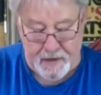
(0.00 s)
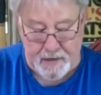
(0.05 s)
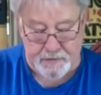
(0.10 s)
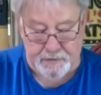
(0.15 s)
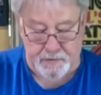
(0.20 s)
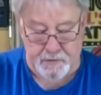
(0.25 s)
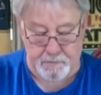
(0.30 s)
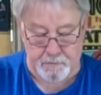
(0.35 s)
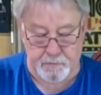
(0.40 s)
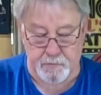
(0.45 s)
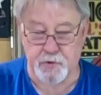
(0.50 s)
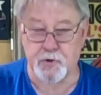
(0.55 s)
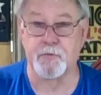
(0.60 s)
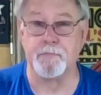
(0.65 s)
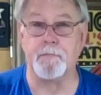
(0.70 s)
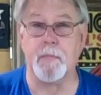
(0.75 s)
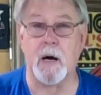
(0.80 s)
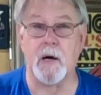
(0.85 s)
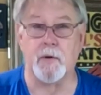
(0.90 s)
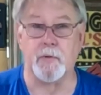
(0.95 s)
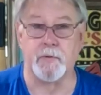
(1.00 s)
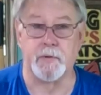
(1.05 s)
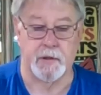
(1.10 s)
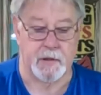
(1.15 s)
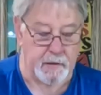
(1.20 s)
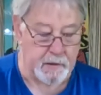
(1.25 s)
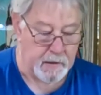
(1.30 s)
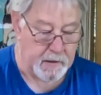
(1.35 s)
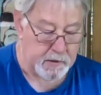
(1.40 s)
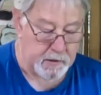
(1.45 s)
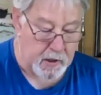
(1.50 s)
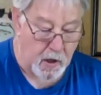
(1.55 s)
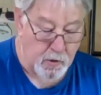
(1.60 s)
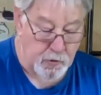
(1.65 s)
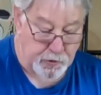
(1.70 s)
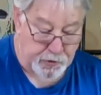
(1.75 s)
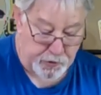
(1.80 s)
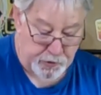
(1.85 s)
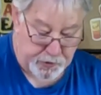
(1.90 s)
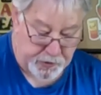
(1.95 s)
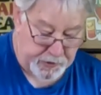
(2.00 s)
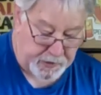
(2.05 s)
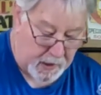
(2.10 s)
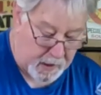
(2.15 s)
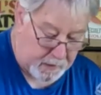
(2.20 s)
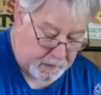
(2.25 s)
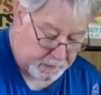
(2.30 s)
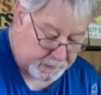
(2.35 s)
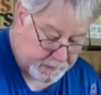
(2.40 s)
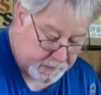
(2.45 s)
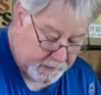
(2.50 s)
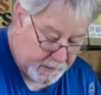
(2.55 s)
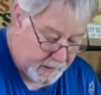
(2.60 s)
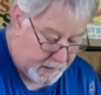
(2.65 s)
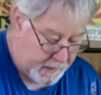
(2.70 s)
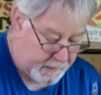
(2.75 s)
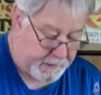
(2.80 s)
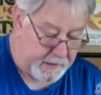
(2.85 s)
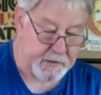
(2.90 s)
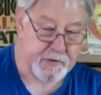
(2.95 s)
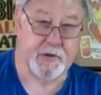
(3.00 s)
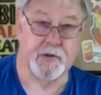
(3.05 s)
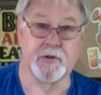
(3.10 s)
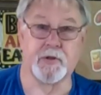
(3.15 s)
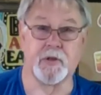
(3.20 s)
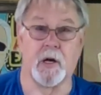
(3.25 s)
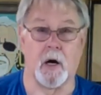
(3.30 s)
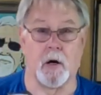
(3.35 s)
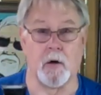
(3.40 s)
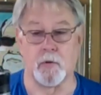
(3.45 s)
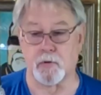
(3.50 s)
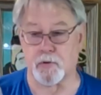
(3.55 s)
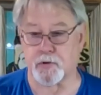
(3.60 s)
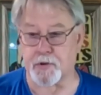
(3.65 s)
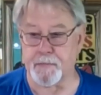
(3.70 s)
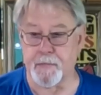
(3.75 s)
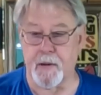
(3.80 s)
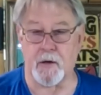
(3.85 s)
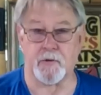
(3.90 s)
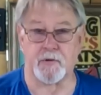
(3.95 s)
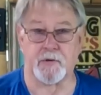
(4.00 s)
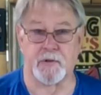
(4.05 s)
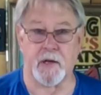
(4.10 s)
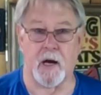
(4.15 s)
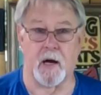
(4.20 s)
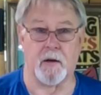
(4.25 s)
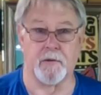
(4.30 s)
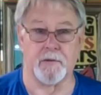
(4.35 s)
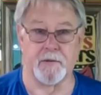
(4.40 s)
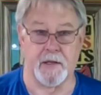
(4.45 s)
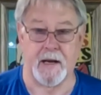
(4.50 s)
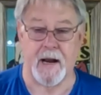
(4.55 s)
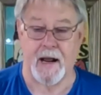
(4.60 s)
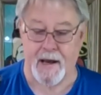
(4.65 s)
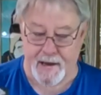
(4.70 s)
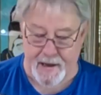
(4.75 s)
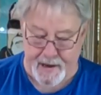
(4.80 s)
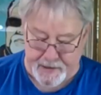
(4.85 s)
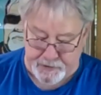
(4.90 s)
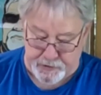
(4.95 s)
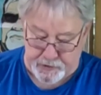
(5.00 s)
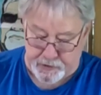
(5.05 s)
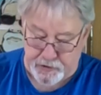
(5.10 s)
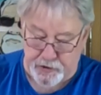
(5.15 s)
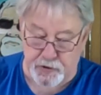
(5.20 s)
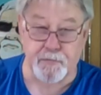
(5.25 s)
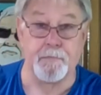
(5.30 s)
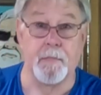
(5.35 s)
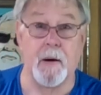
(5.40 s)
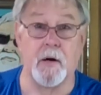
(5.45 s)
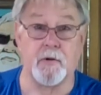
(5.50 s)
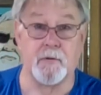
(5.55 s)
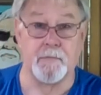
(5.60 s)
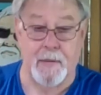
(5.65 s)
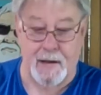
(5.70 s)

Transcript: got some smoked kosher salt. This is cold smoked salt that I actually smoked